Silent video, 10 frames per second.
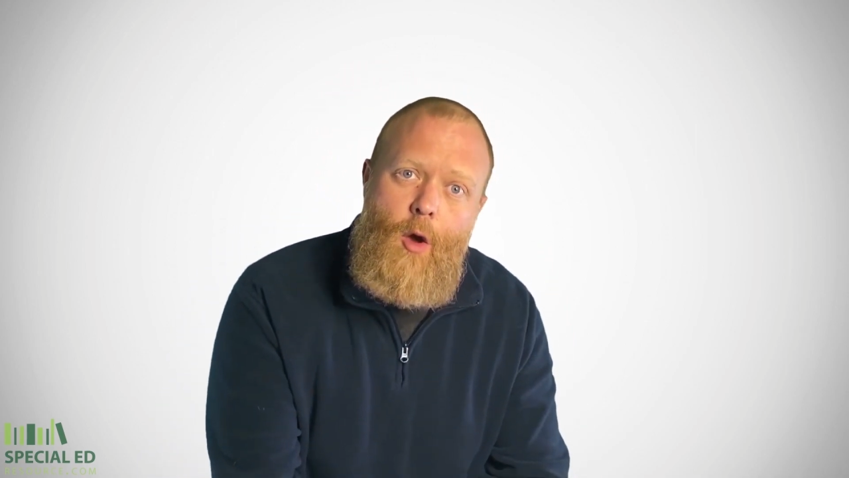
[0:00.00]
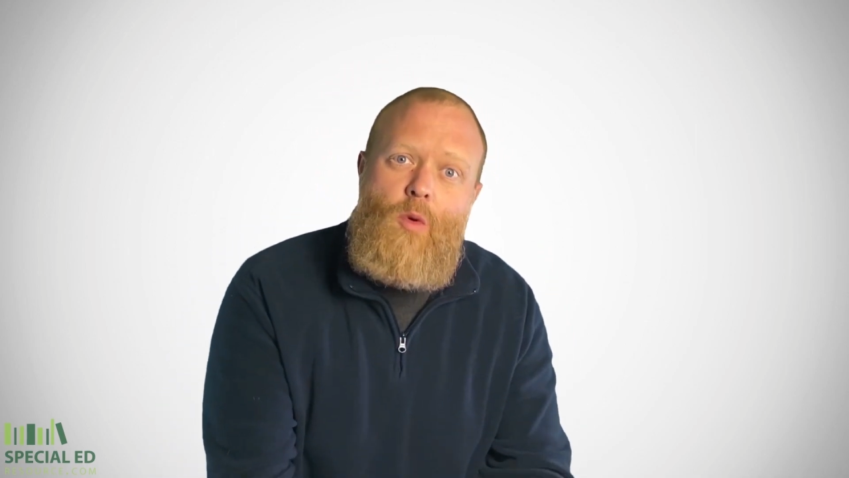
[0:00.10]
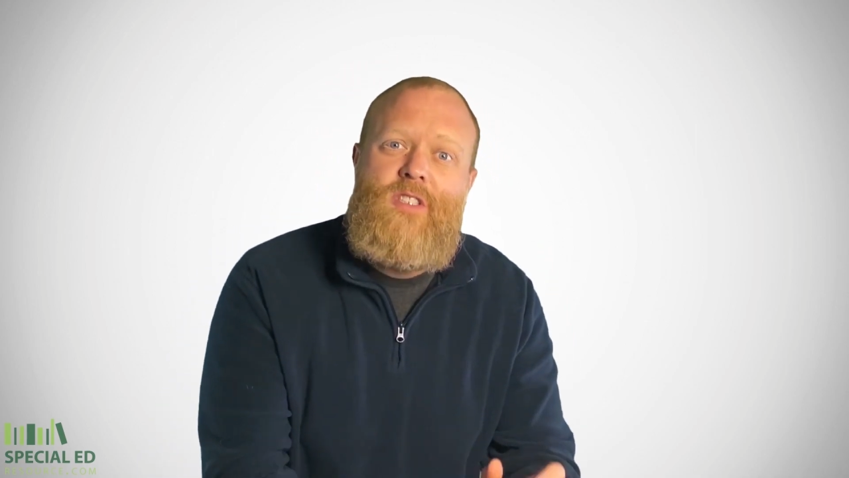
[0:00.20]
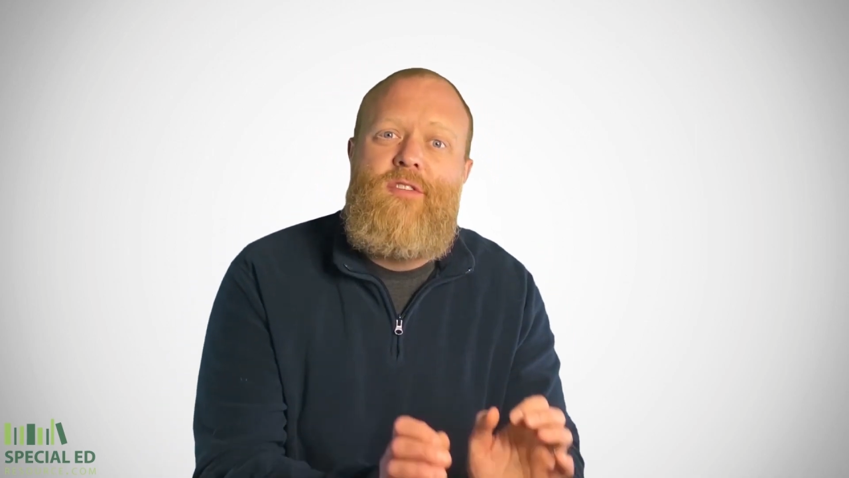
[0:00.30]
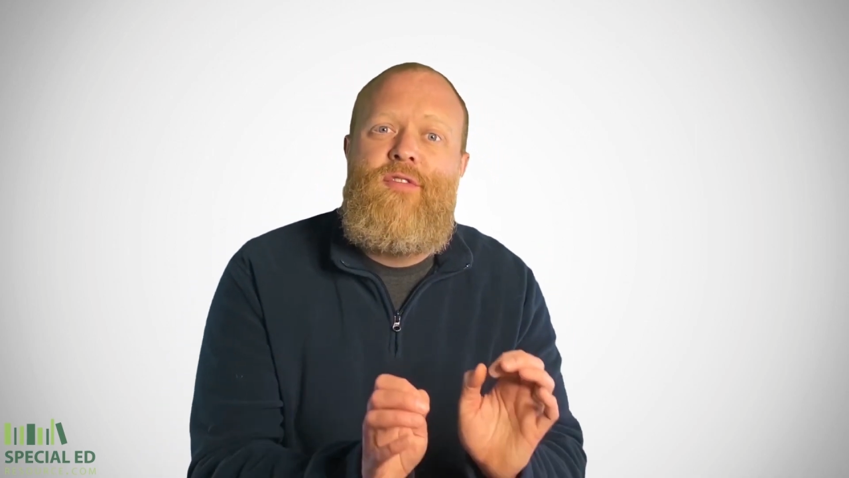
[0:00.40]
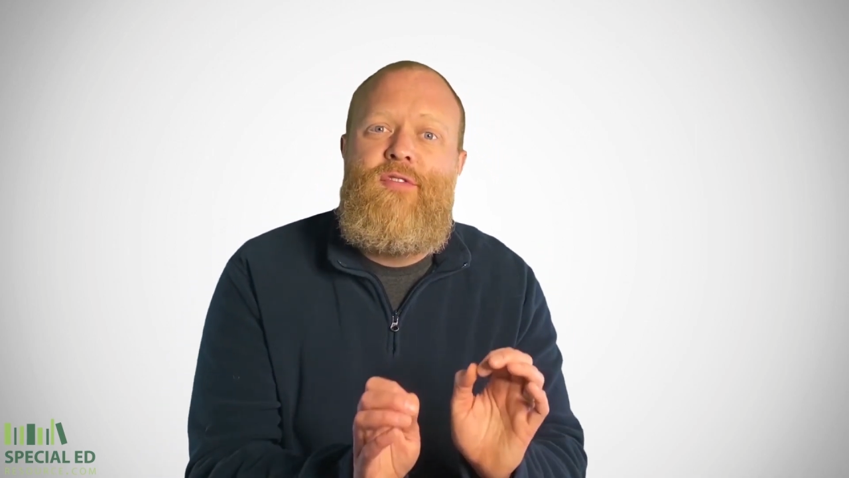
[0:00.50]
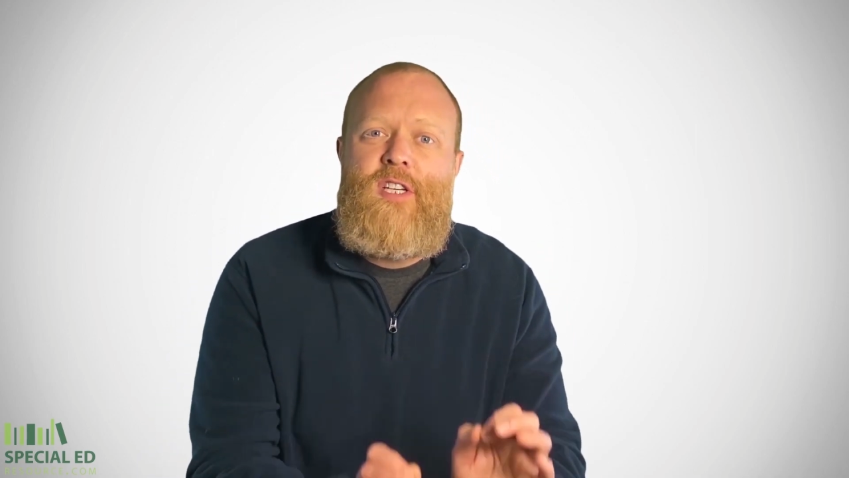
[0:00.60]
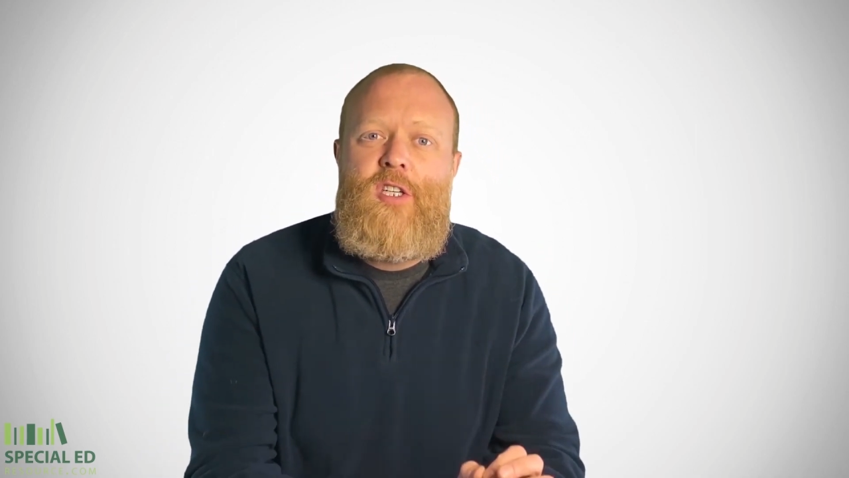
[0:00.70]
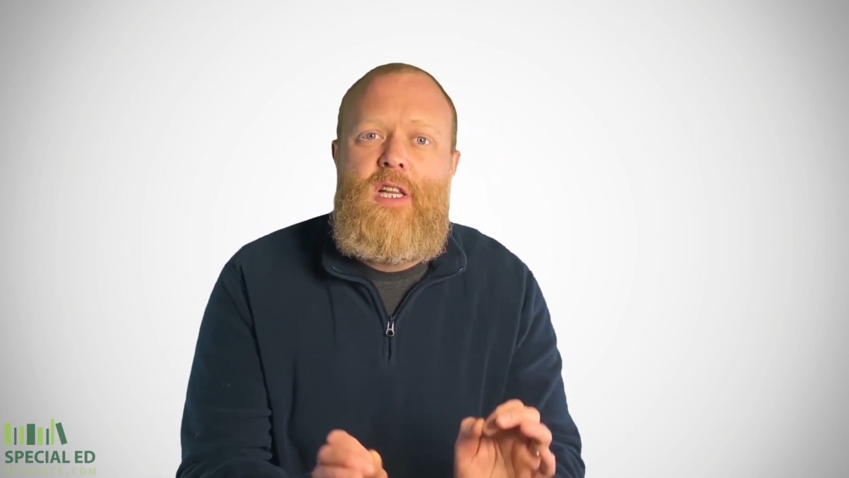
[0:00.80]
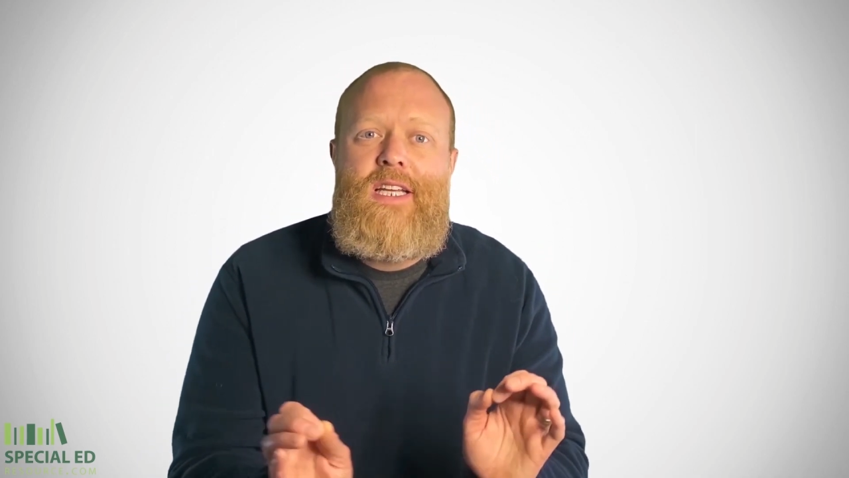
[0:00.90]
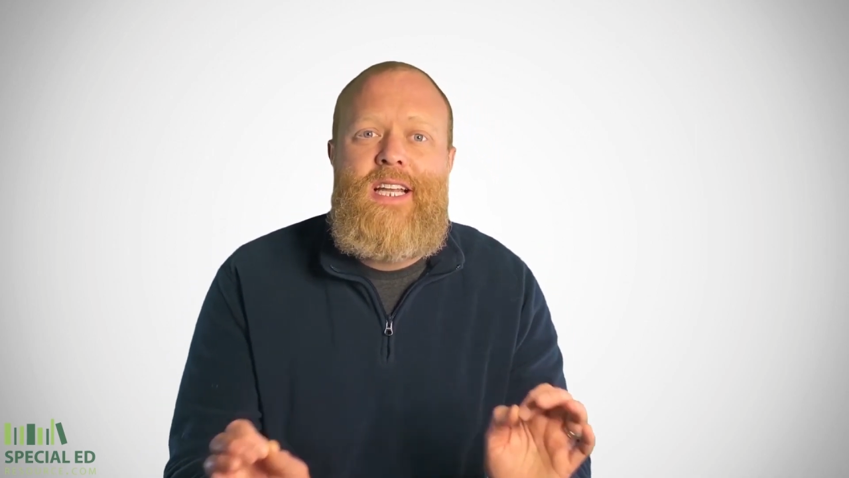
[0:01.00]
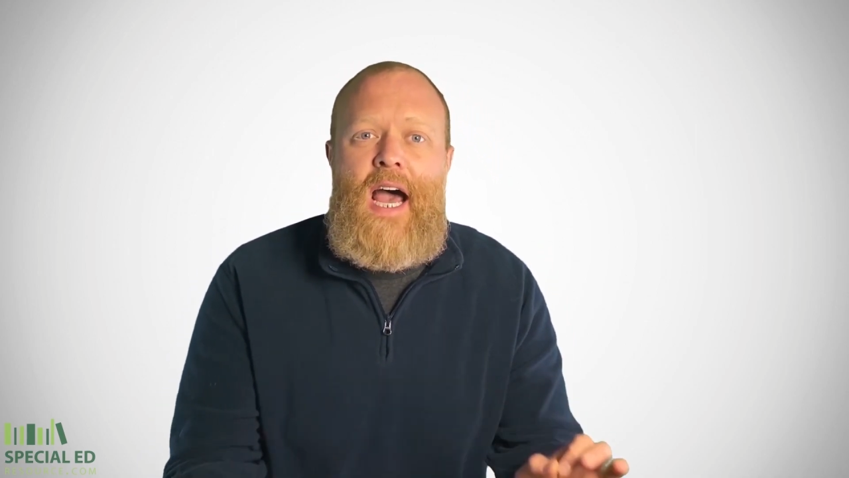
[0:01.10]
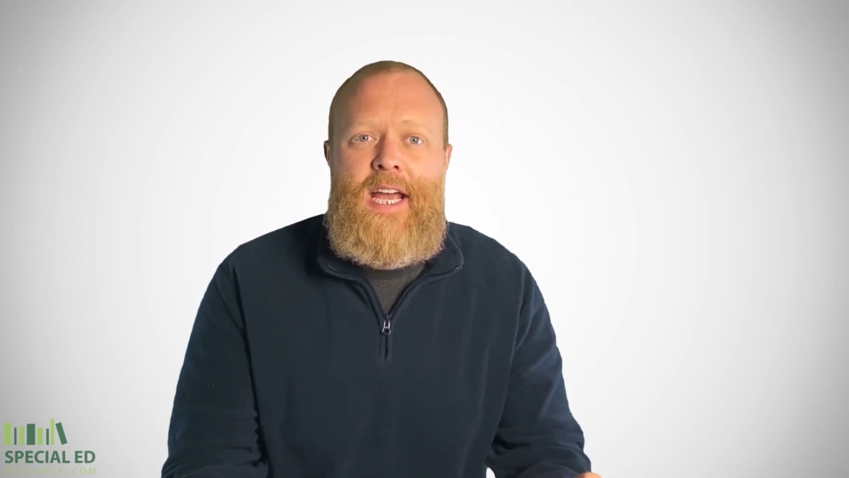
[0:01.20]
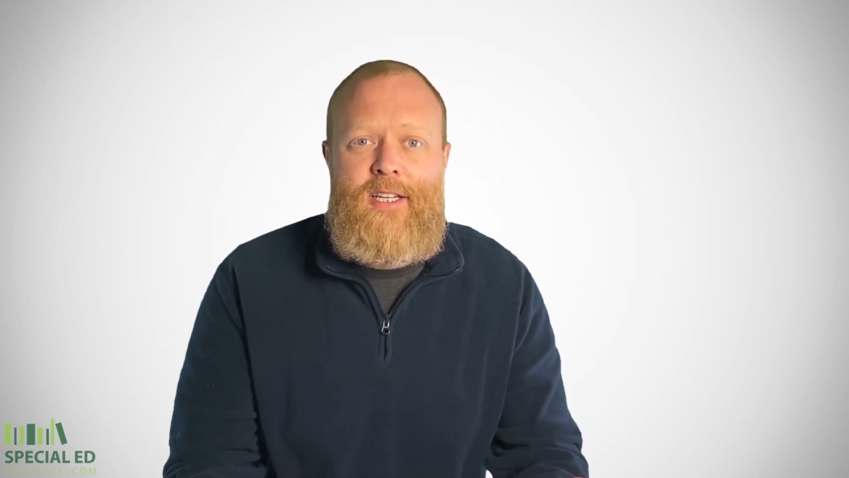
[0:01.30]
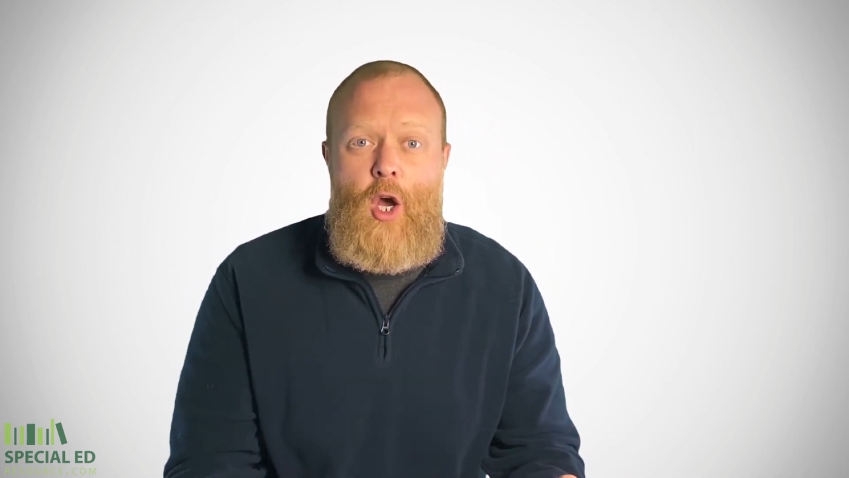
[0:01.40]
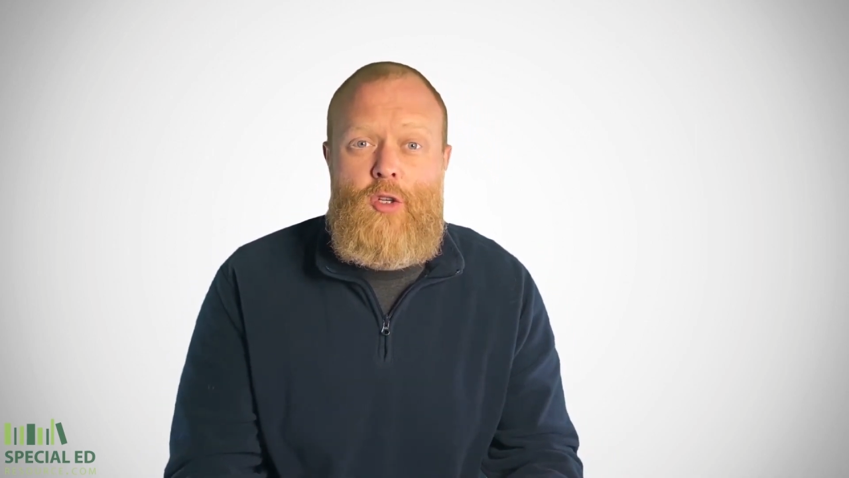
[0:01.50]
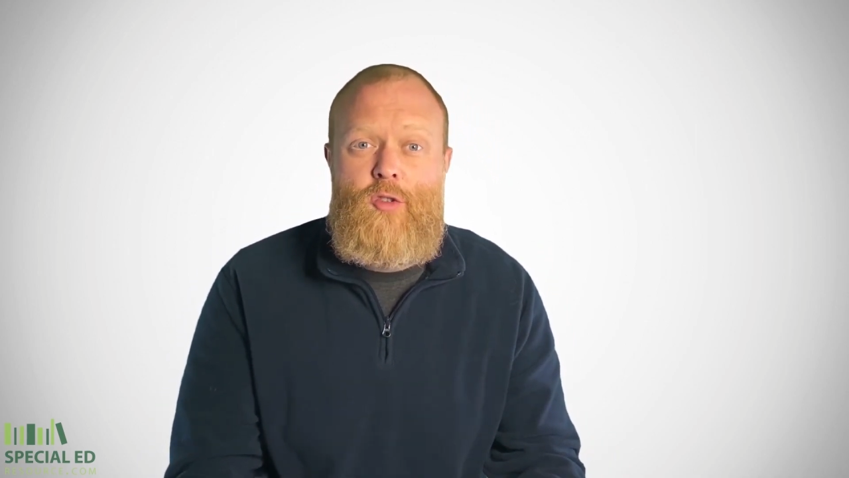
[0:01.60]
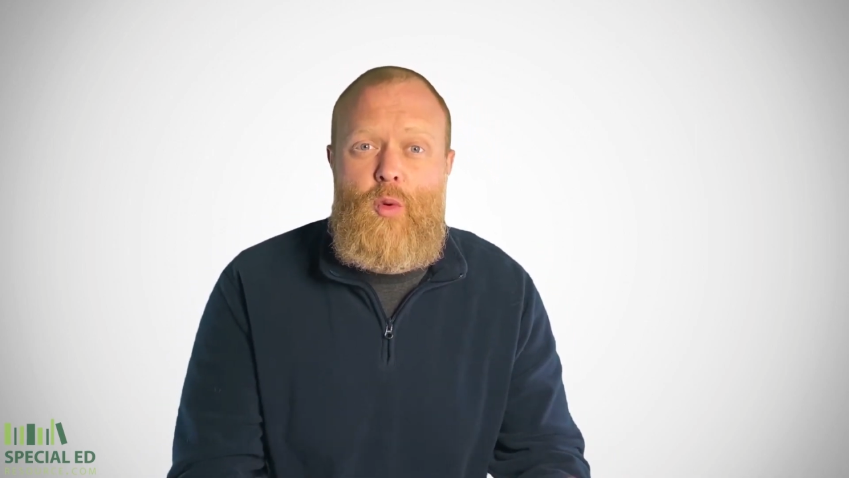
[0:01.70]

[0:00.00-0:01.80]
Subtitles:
was officially diagnosed